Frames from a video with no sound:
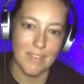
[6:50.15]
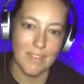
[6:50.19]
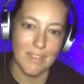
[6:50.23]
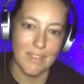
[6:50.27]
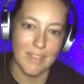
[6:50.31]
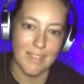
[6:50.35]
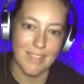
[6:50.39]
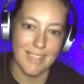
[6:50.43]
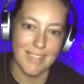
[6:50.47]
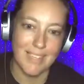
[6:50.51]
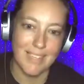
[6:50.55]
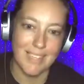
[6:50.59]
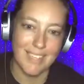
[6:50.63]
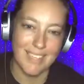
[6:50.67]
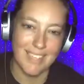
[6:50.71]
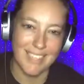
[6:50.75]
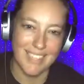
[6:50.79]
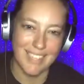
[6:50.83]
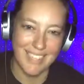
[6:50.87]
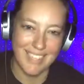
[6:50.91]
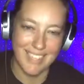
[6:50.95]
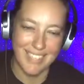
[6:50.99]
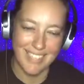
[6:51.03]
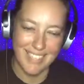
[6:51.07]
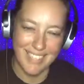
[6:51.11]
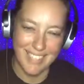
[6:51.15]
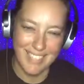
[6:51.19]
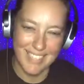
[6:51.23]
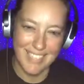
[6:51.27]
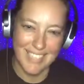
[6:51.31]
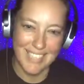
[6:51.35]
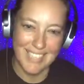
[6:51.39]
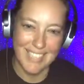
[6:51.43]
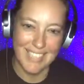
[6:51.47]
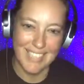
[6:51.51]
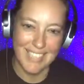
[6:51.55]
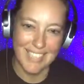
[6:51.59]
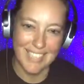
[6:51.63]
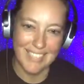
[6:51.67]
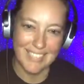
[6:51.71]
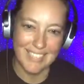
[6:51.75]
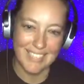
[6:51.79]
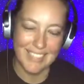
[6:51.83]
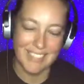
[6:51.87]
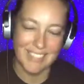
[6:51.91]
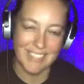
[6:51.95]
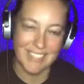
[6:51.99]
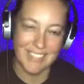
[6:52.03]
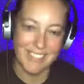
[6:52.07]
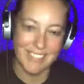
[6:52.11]

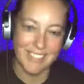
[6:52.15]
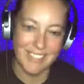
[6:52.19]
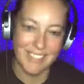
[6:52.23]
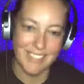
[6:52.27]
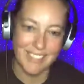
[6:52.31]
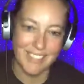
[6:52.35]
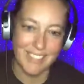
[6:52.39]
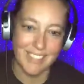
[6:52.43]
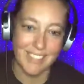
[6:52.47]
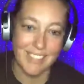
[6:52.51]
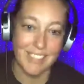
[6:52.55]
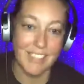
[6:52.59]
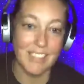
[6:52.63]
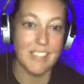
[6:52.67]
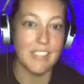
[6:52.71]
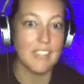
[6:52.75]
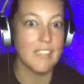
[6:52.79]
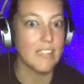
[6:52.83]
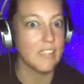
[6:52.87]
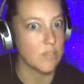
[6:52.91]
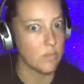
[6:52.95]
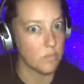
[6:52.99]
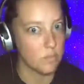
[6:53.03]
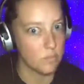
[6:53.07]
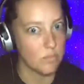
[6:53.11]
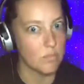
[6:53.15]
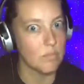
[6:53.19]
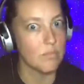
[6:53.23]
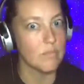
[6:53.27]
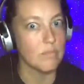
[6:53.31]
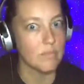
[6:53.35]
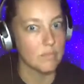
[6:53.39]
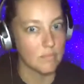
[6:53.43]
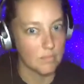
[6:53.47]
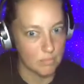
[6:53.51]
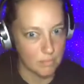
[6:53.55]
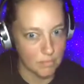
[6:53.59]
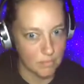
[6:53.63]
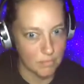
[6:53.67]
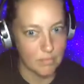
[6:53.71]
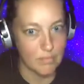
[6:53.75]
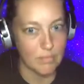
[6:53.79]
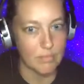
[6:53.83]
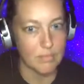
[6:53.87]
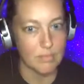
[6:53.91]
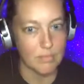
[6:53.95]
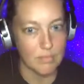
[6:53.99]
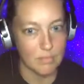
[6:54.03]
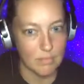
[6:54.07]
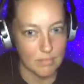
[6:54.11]

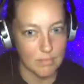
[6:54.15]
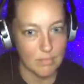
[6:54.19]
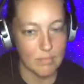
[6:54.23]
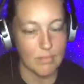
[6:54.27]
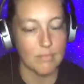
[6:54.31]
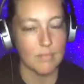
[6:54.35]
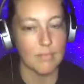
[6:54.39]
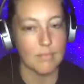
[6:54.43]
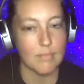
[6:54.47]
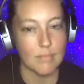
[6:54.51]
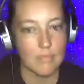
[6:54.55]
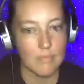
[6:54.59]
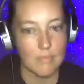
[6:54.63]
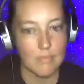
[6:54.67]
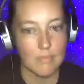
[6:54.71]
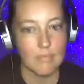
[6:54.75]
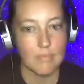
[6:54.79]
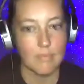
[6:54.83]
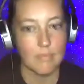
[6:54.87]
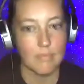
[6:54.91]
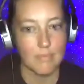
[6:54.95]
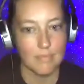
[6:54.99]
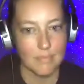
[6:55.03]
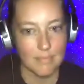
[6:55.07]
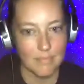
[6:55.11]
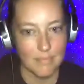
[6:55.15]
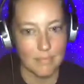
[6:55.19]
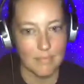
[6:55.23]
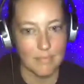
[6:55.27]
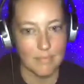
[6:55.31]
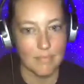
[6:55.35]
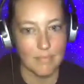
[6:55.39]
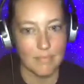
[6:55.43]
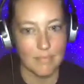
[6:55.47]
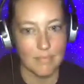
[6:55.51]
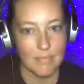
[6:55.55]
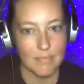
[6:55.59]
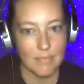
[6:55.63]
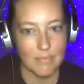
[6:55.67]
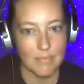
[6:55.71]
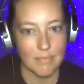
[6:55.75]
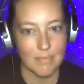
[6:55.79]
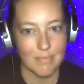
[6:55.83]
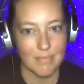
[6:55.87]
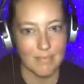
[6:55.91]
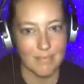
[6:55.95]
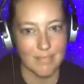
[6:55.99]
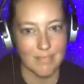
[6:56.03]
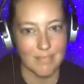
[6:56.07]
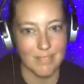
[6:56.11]

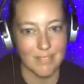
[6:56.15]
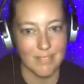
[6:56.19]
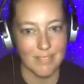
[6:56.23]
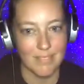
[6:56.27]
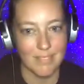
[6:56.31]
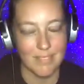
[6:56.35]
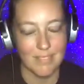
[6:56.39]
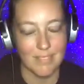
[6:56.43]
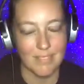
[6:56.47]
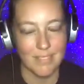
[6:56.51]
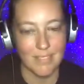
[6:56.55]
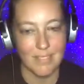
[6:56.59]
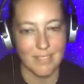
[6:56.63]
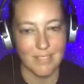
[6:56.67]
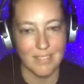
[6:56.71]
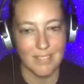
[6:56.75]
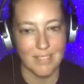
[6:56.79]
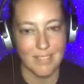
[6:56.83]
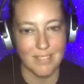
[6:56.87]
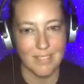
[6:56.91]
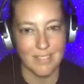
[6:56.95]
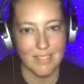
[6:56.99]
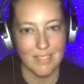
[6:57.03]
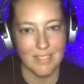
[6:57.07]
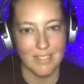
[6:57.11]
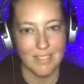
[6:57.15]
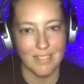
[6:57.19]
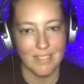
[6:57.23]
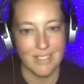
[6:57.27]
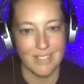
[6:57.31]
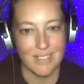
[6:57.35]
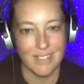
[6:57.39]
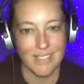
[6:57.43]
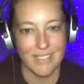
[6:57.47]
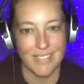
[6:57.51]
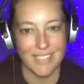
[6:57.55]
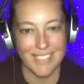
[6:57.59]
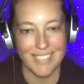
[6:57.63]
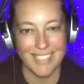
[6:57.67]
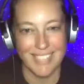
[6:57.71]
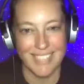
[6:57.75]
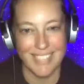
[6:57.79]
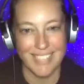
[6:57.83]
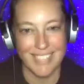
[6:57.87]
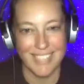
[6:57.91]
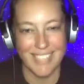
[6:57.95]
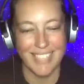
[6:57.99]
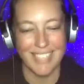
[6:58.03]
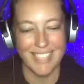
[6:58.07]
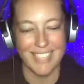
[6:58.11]
(not speaking)